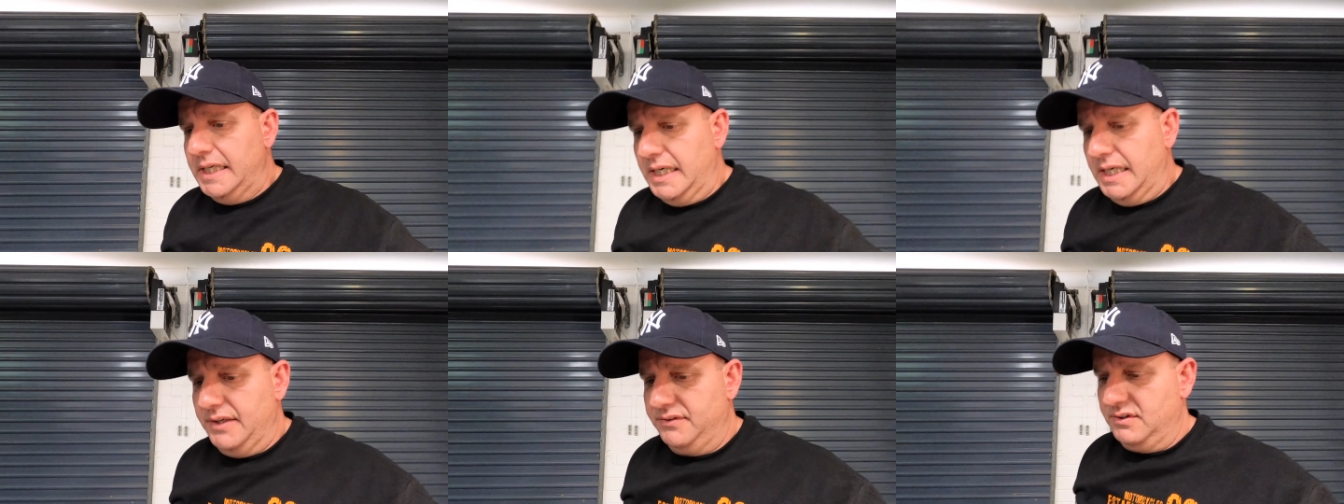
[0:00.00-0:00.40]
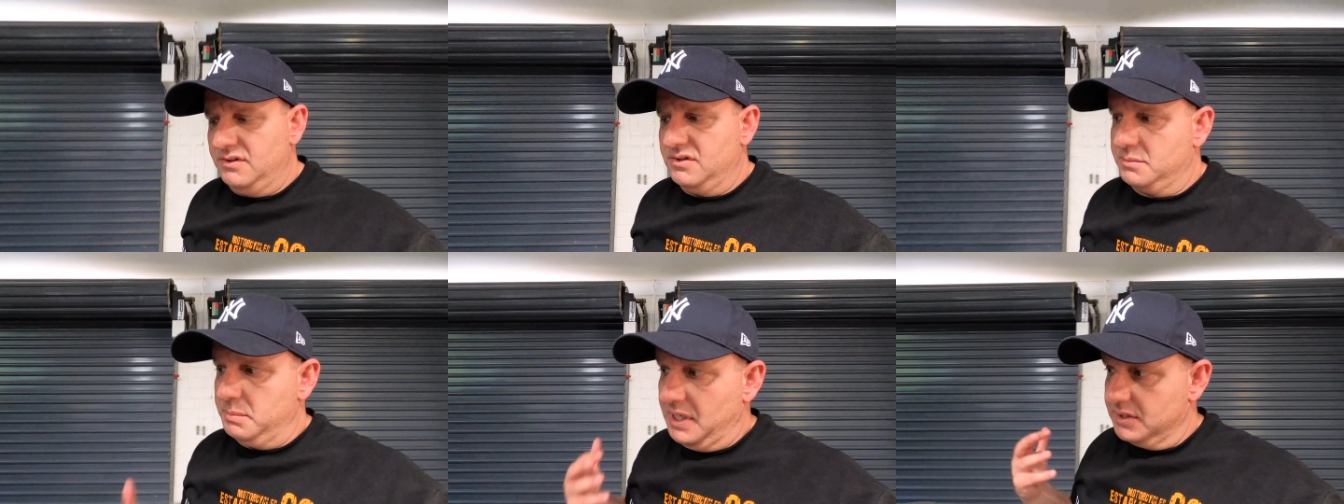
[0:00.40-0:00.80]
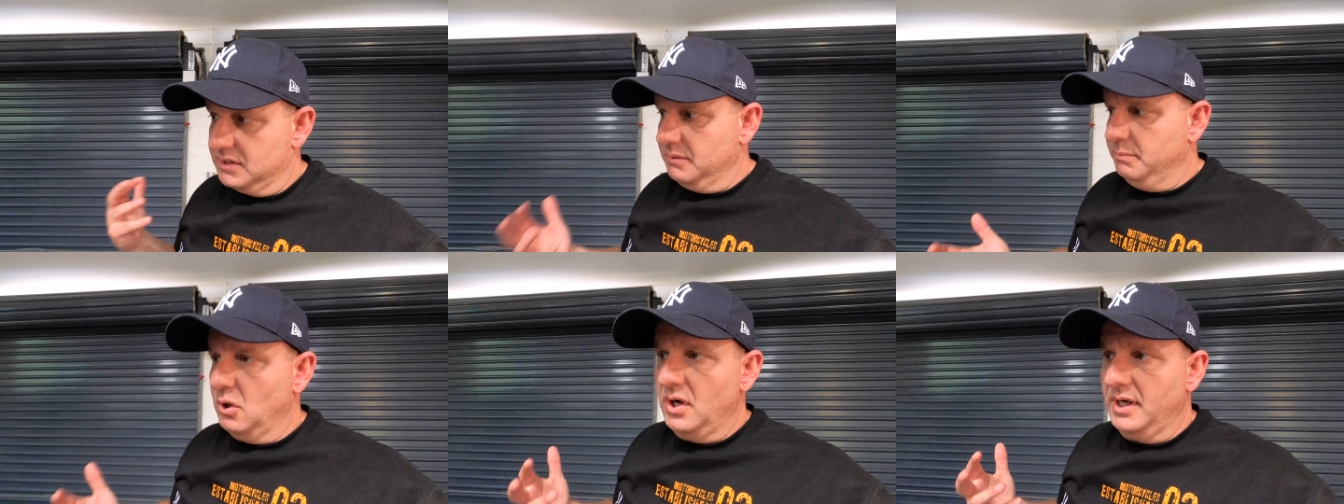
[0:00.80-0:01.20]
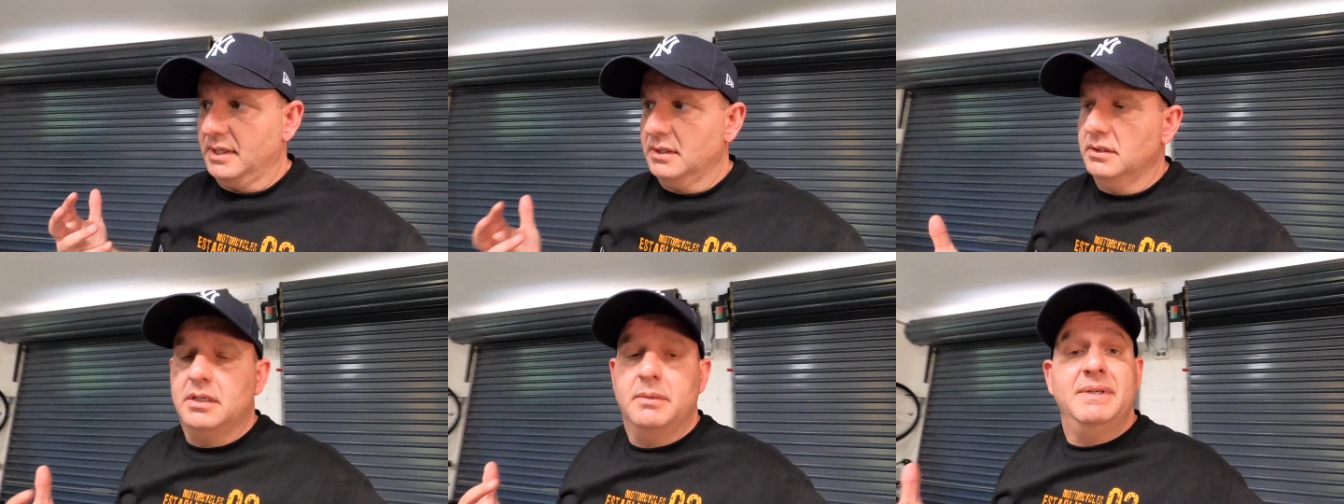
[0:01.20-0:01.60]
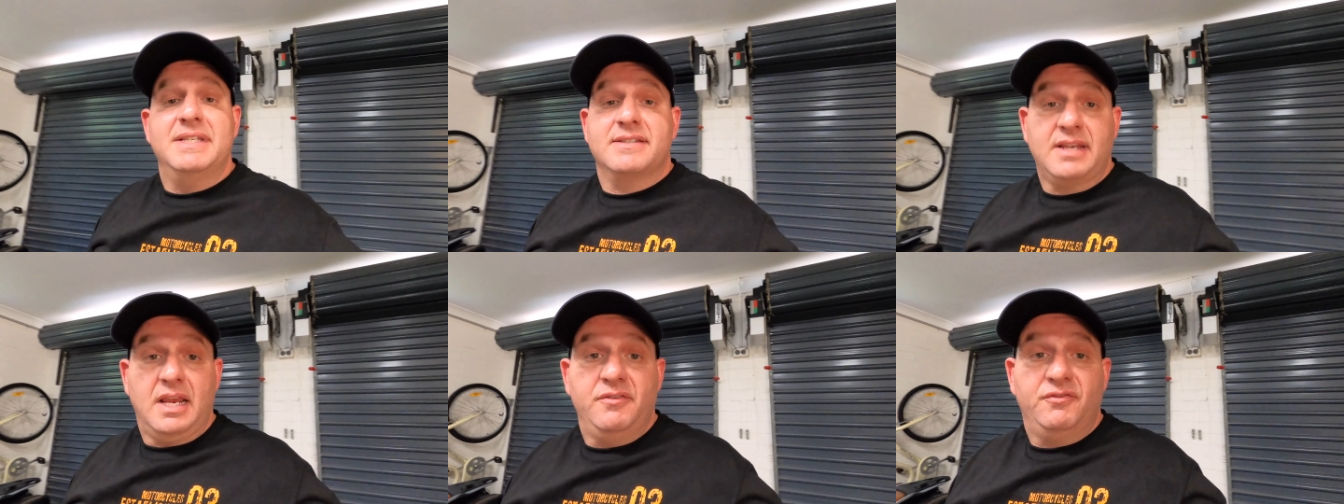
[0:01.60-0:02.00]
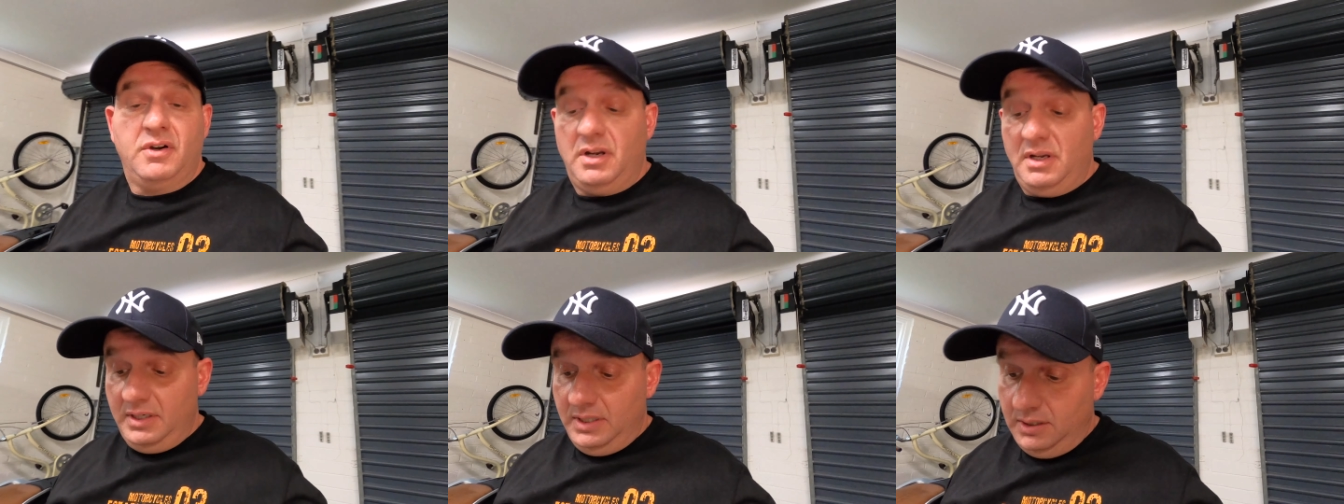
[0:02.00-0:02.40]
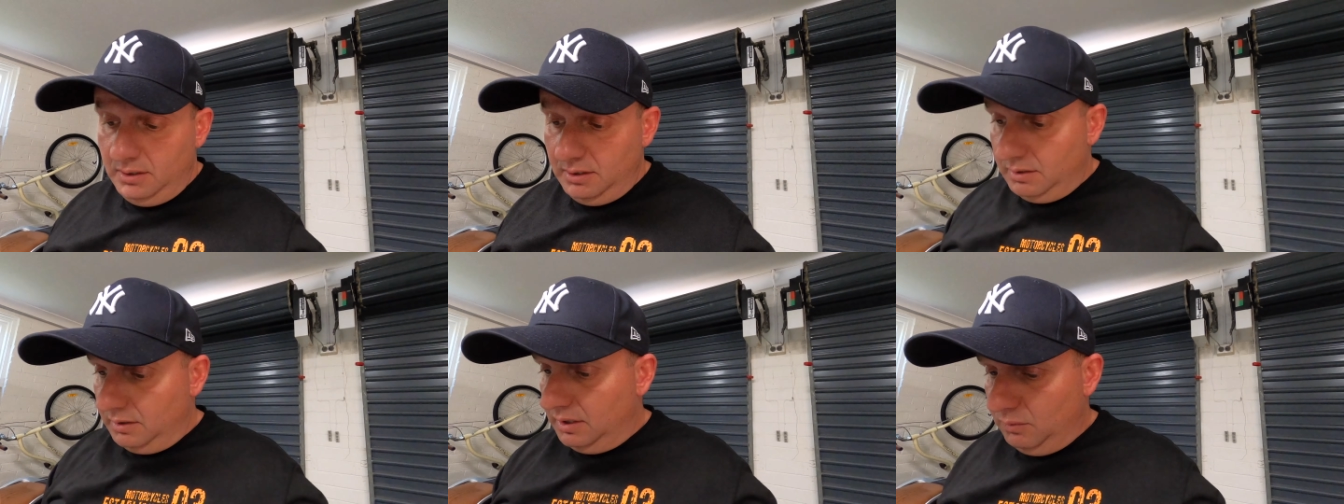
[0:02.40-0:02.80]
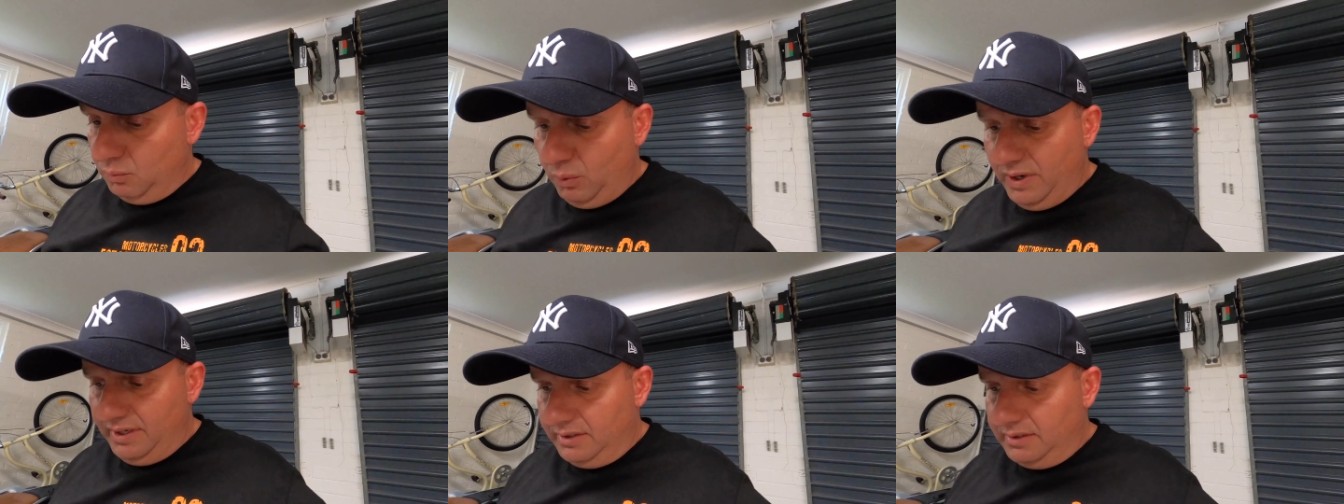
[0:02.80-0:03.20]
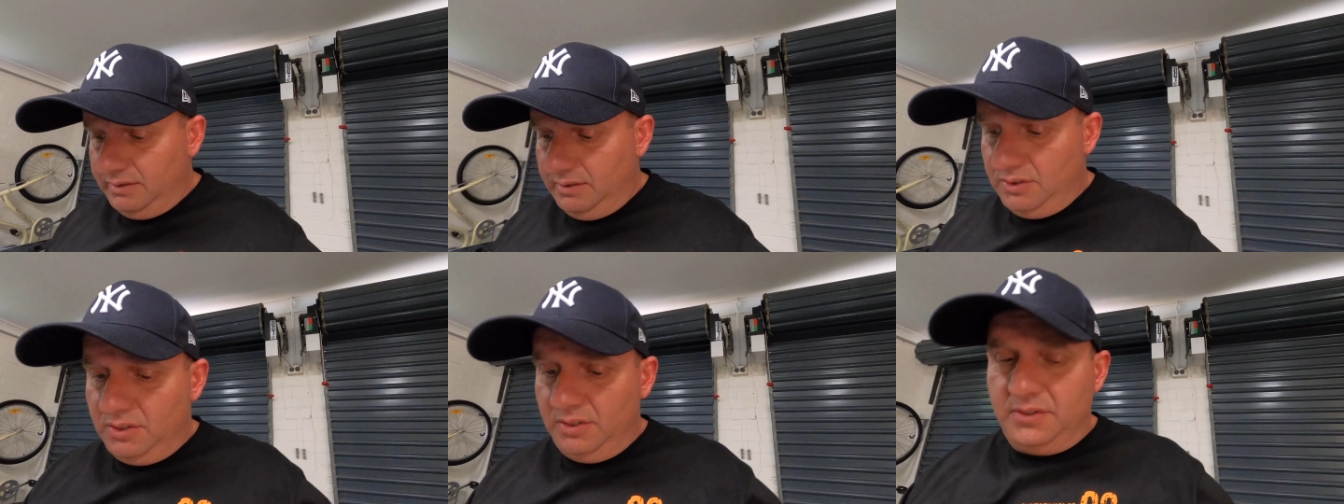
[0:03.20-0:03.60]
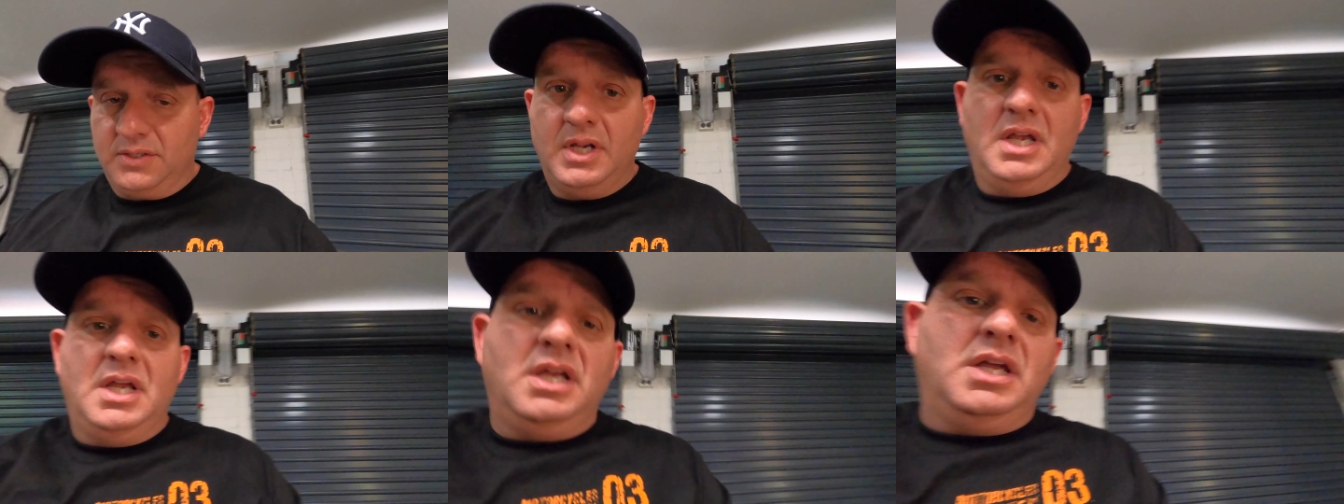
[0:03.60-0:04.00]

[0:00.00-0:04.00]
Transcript: Uh, so it just makes the bike a bit safer in, in wetter conditions.